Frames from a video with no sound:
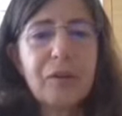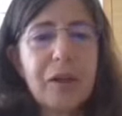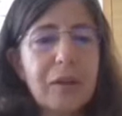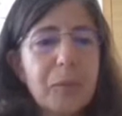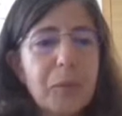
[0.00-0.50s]

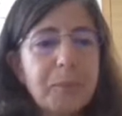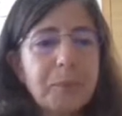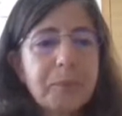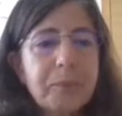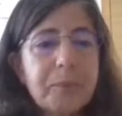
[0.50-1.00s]
credible.
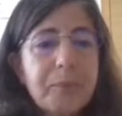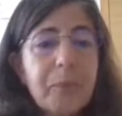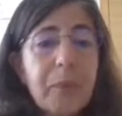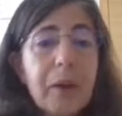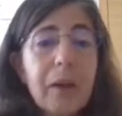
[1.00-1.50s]

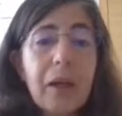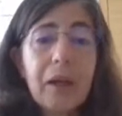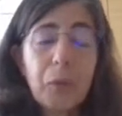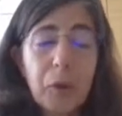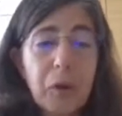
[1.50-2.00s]

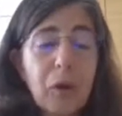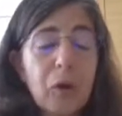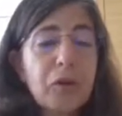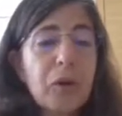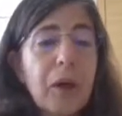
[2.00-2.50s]
We will
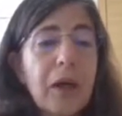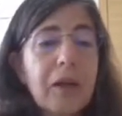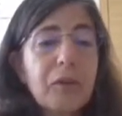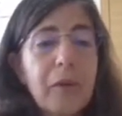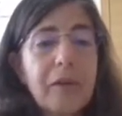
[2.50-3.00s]
also
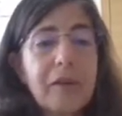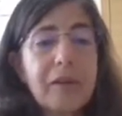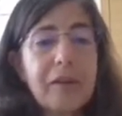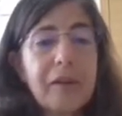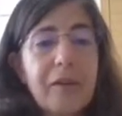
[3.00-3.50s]
ask whether the
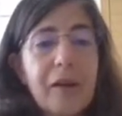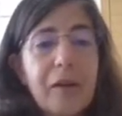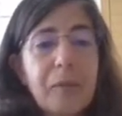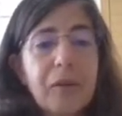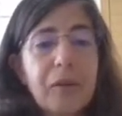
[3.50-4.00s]
gender
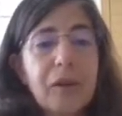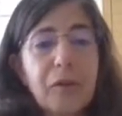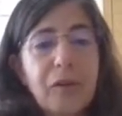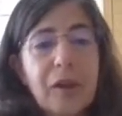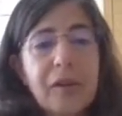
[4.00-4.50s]
dimension in
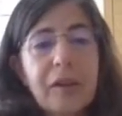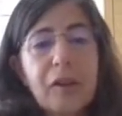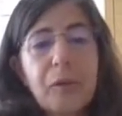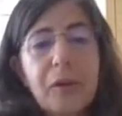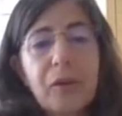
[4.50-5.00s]
research
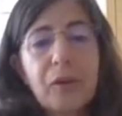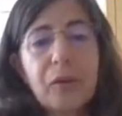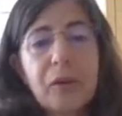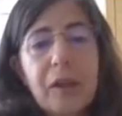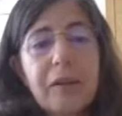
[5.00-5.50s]
and innovation
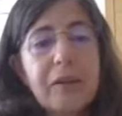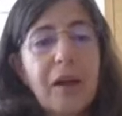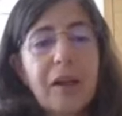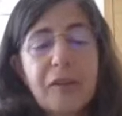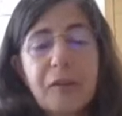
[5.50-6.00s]
content
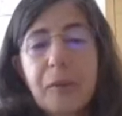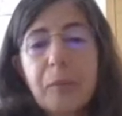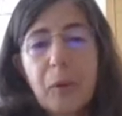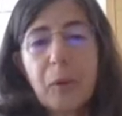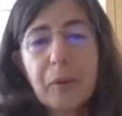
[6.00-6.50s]
has been
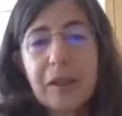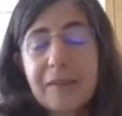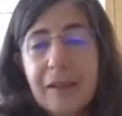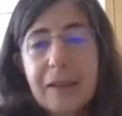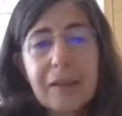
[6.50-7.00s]
properly
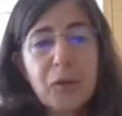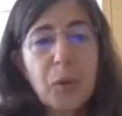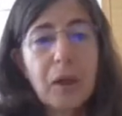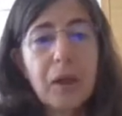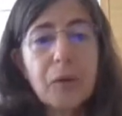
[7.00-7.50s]
taken
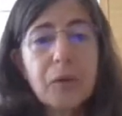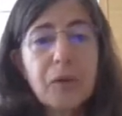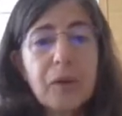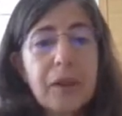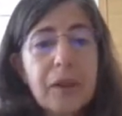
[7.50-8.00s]
into
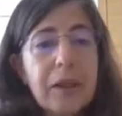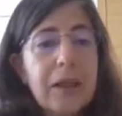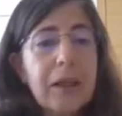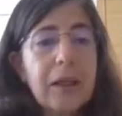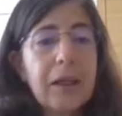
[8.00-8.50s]
account,
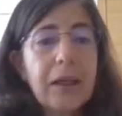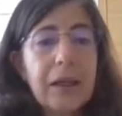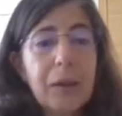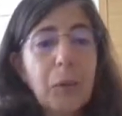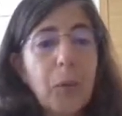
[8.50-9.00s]

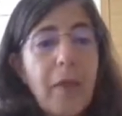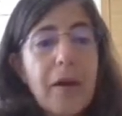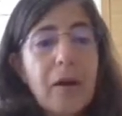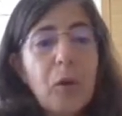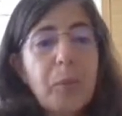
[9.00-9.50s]

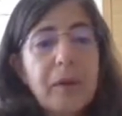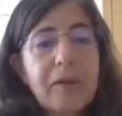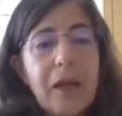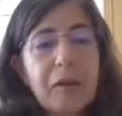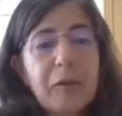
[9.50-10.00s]
whether
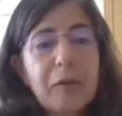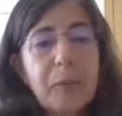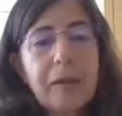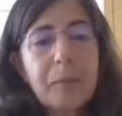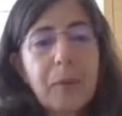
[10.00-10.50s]
open science
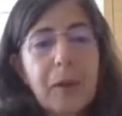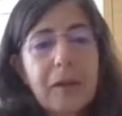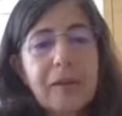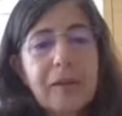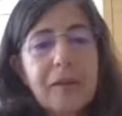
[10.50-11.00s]

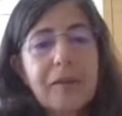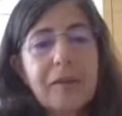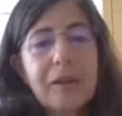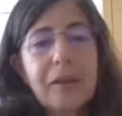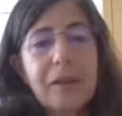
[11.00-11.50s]

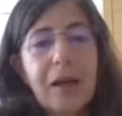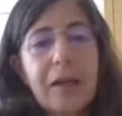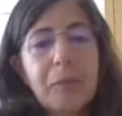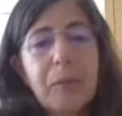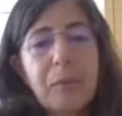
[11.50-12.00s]
practices
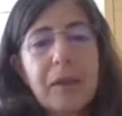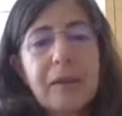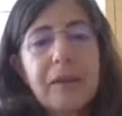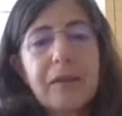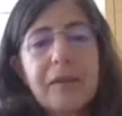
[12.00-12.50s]
are
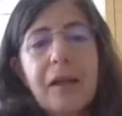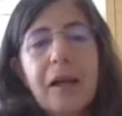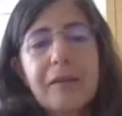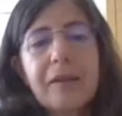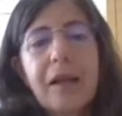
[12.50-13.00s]
implemented
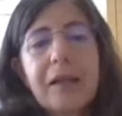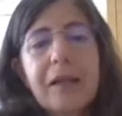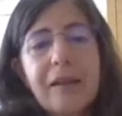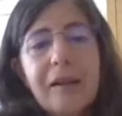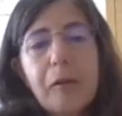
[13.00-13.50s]
as an
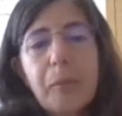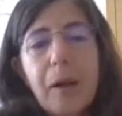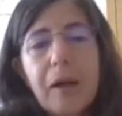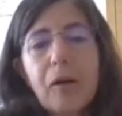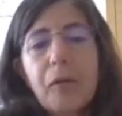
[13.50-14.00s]
integral
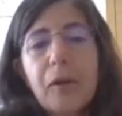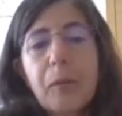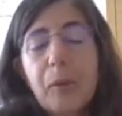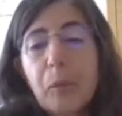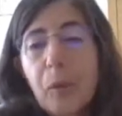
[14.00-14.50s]
part of
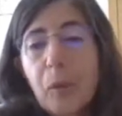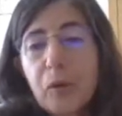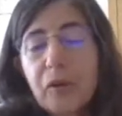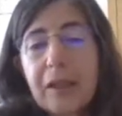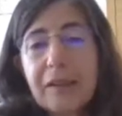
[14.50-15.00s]
the
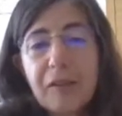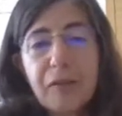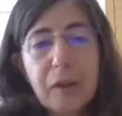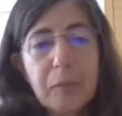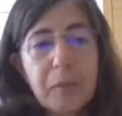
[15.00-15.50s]
proposed
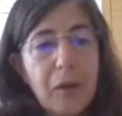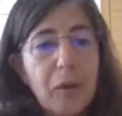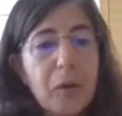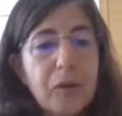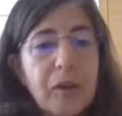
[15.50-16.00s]
scientific
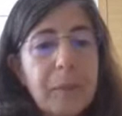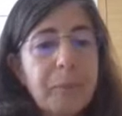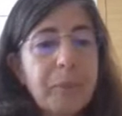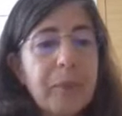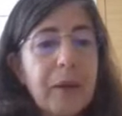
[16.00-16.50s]

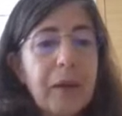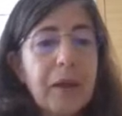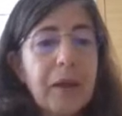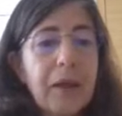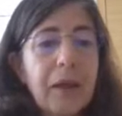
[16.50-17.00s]
methodology,
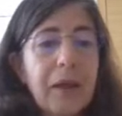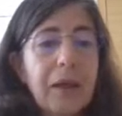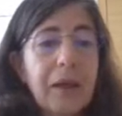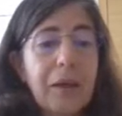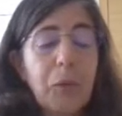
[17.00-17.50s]

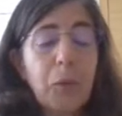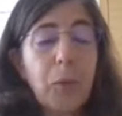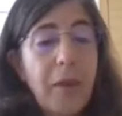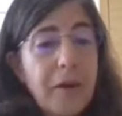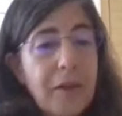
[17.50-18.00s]

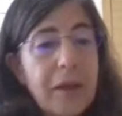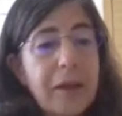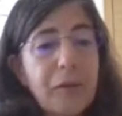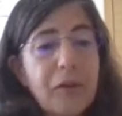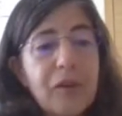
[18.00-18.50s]
whether
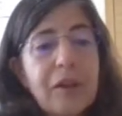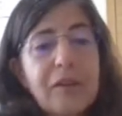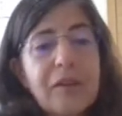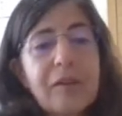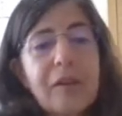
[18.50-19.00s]
the
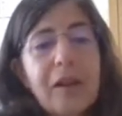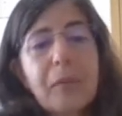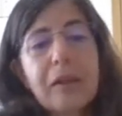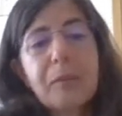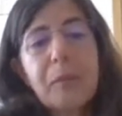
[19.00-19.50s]
research data
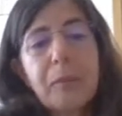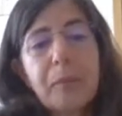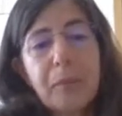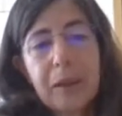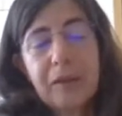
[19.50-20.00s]

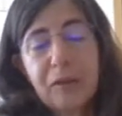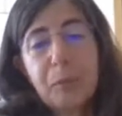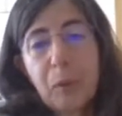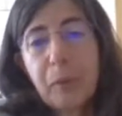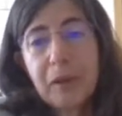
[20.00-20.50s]
management
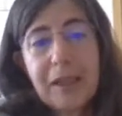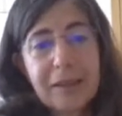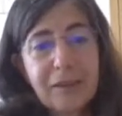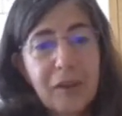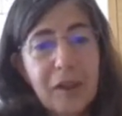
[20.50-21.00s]
is
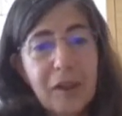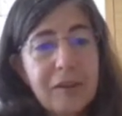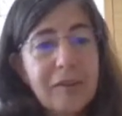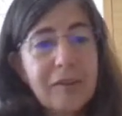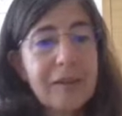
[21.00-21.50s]
properly
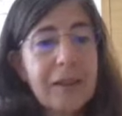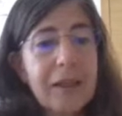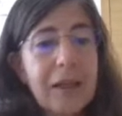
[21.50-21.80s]
addressed,